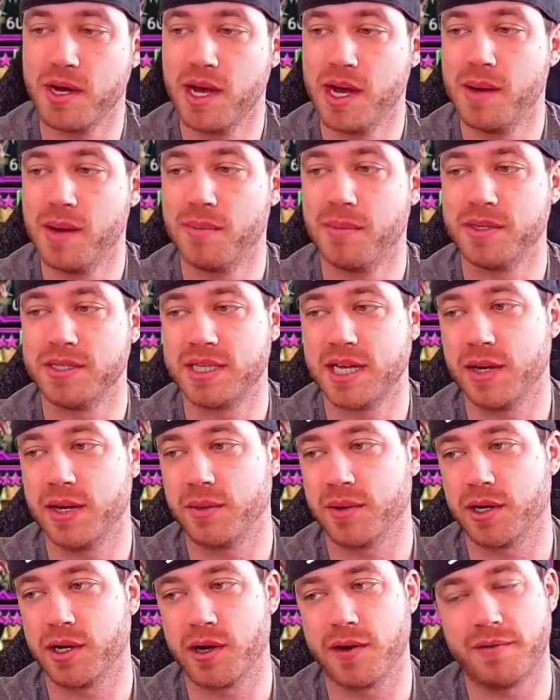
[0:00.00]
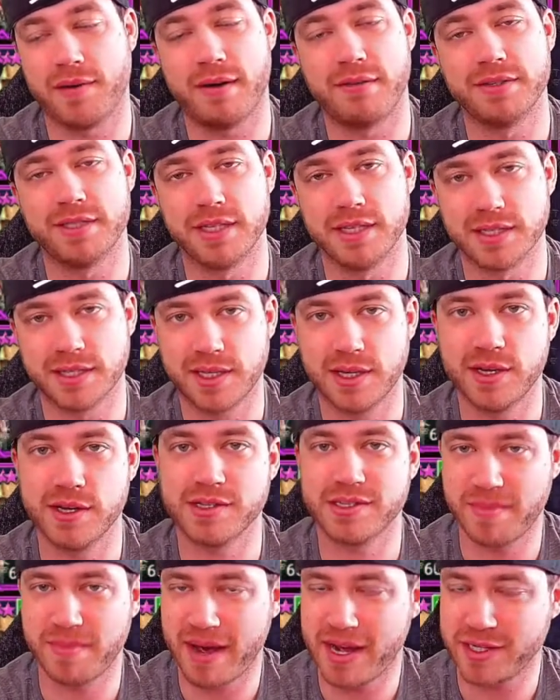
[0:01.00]
But today we're going to go over obviously the skills,
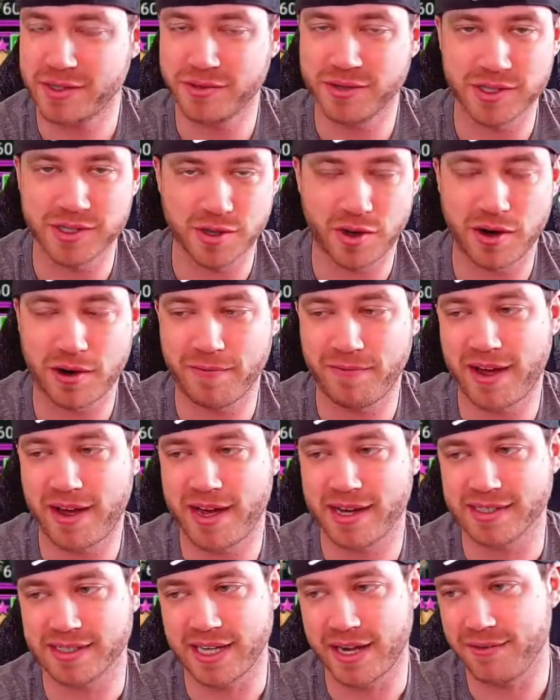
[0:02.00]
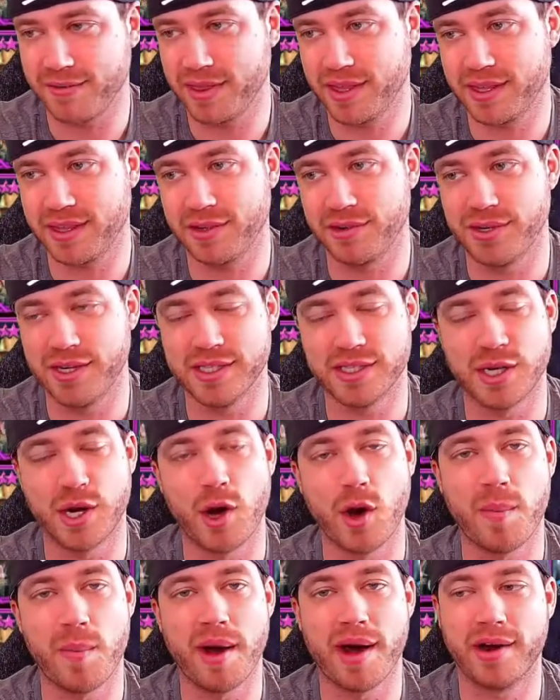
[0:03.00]
masteries, the artifacts, everything you need to know
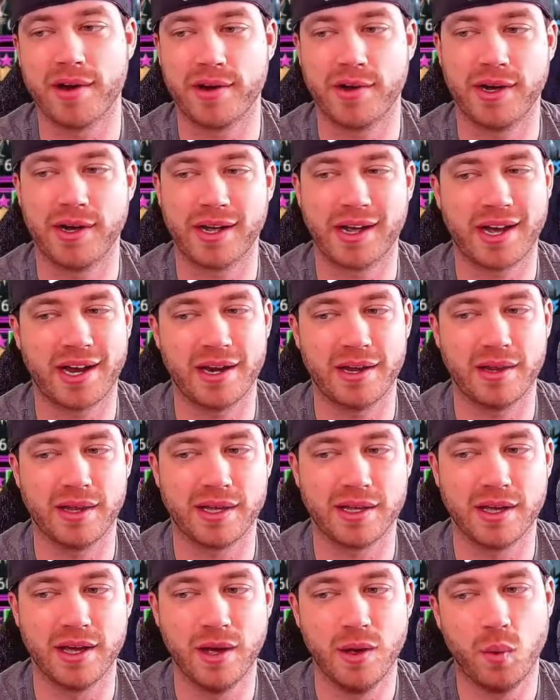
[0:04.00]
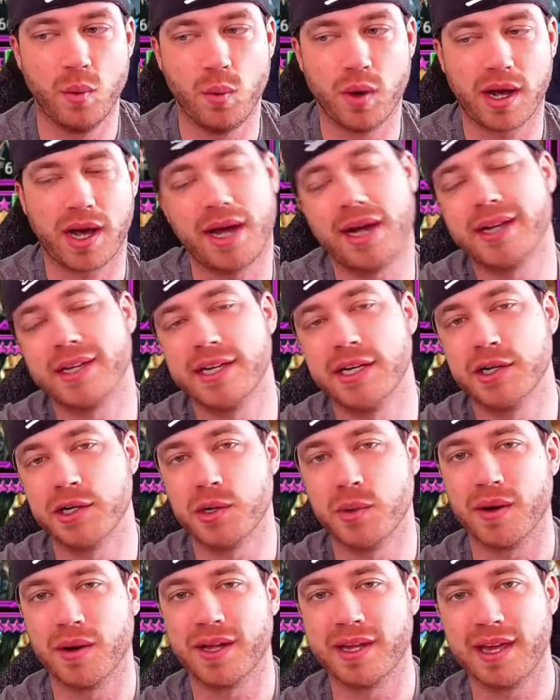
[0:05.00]
about her and kind of like what kind of gear you
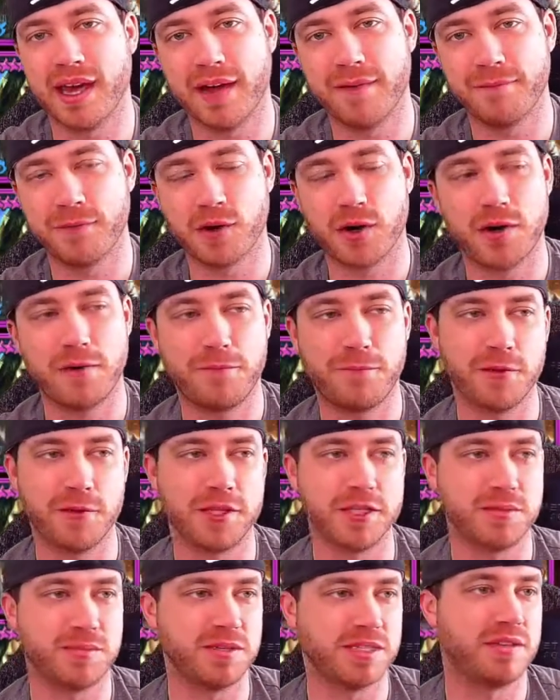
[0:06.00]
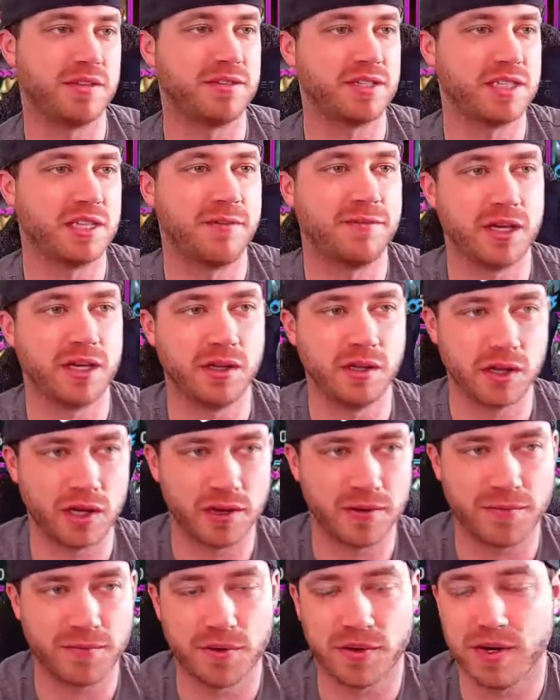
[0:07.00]
want to get for her for the specific stuff that you're looking
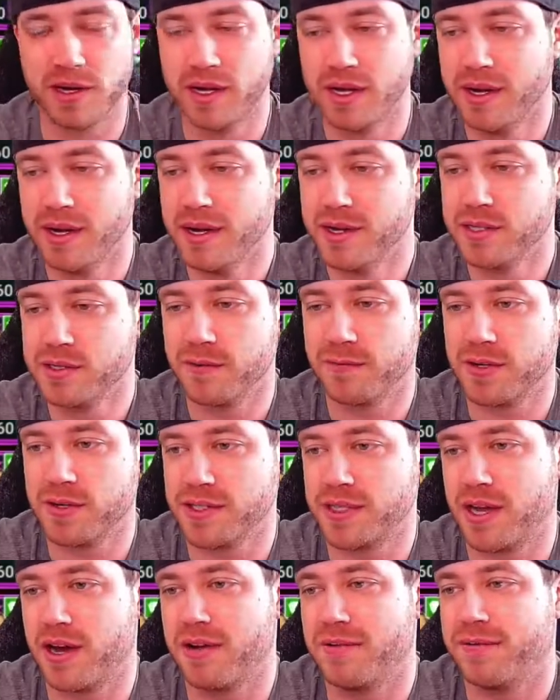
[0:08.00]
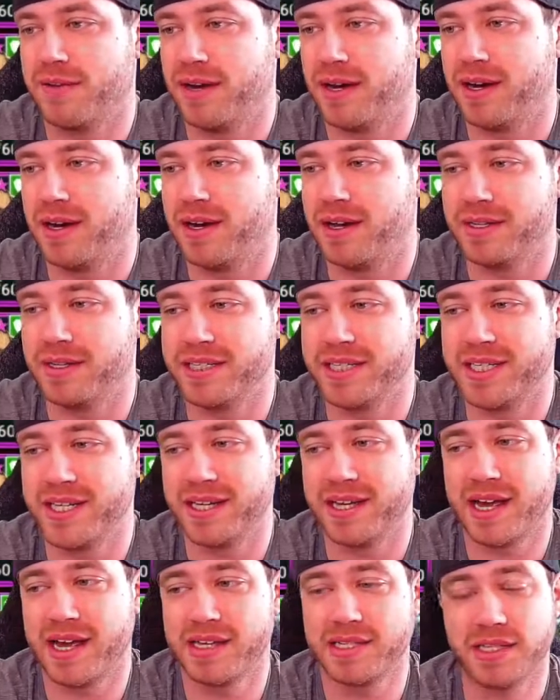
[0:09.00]
for. So first off, she
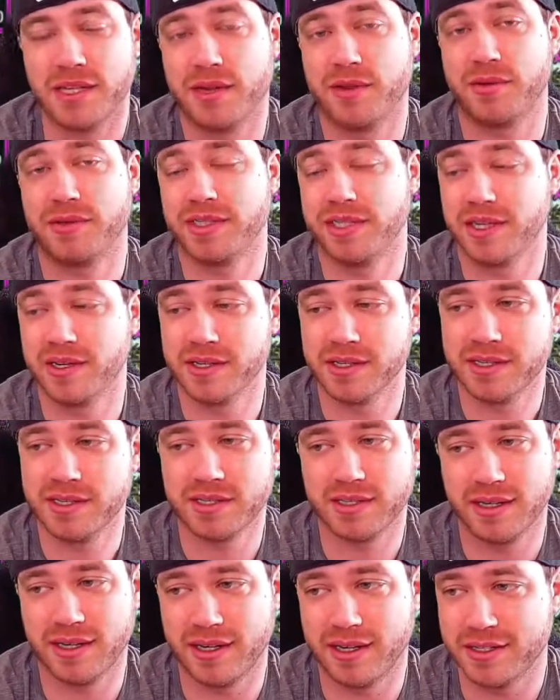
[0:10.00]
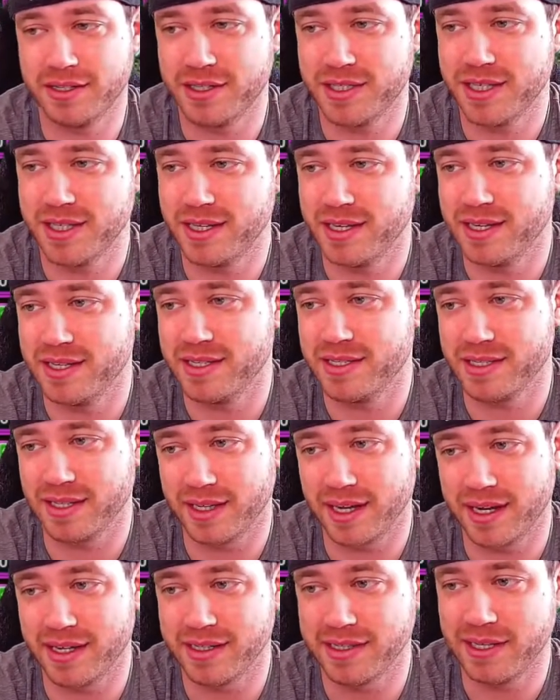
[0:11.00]
has 3 skills. She is, again, a
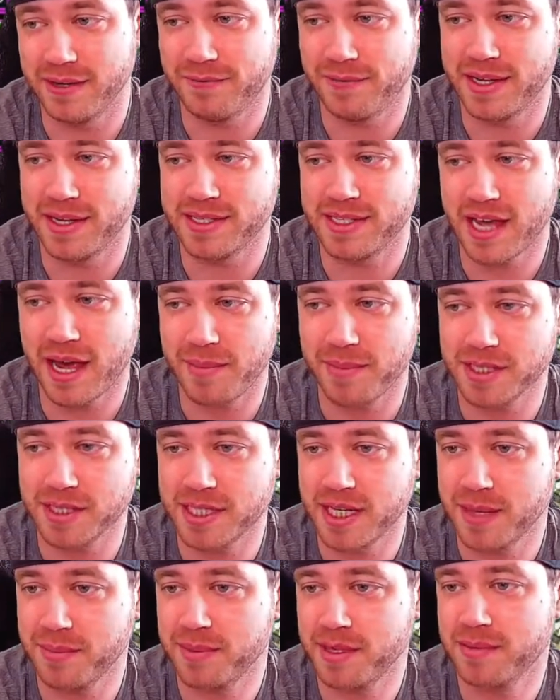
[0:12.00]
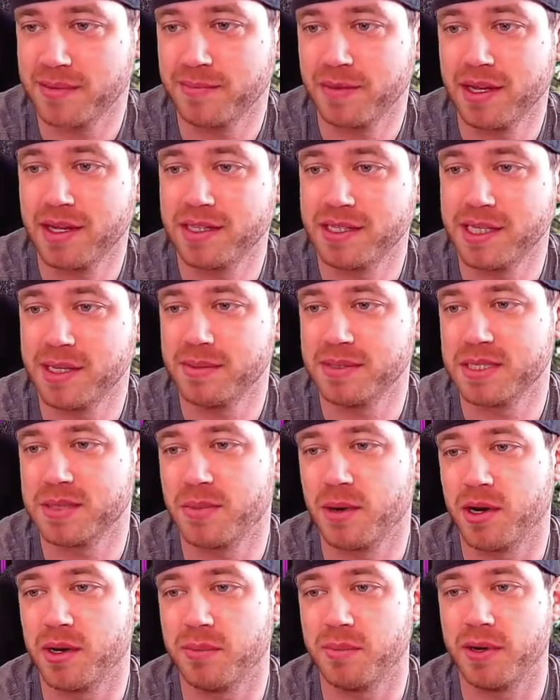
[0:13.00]
defense epic champion, demon
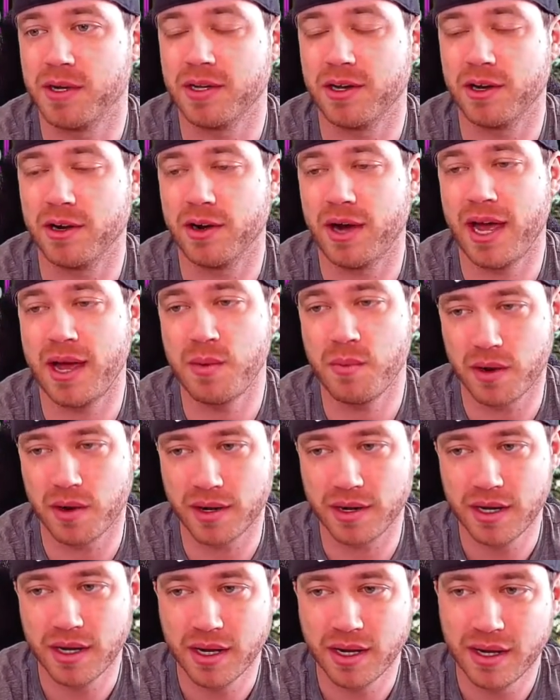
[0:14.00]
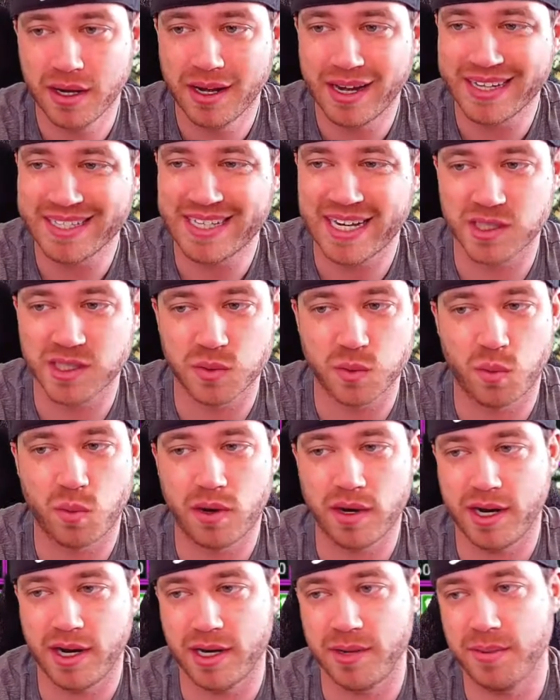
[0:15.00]
spawn, but her A1 attacks one
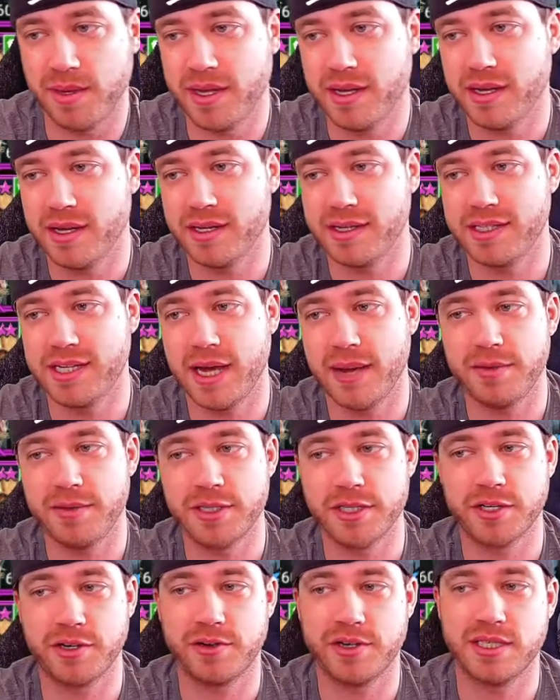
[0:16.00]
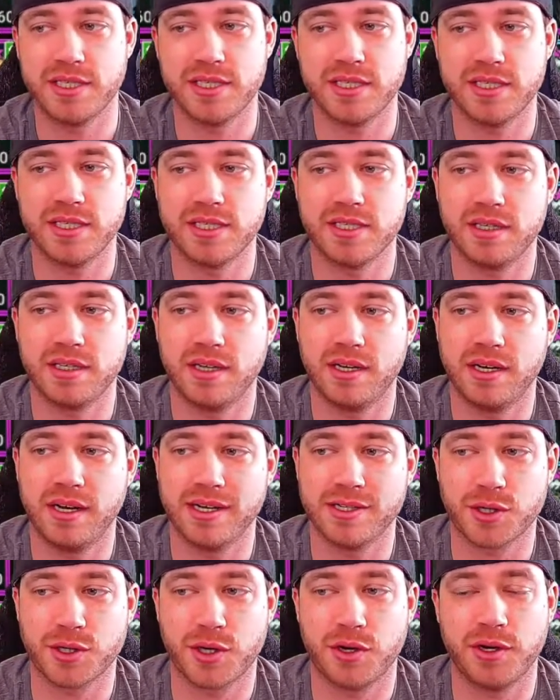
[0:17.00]
enemy, damage increases as
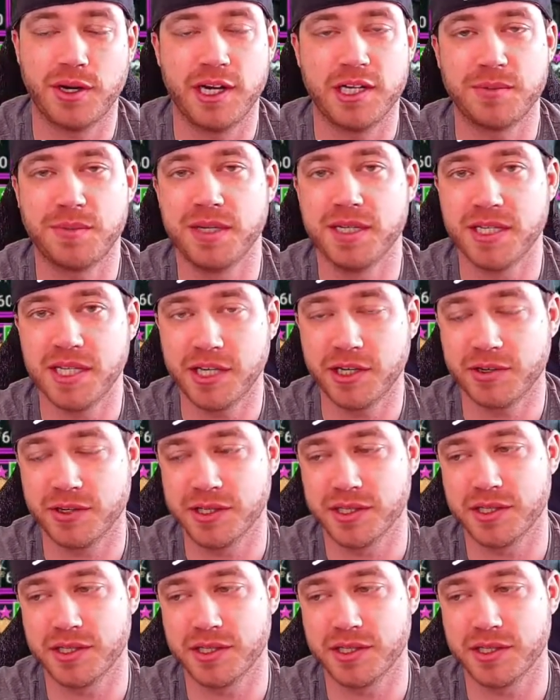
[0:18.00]
current HP decreases.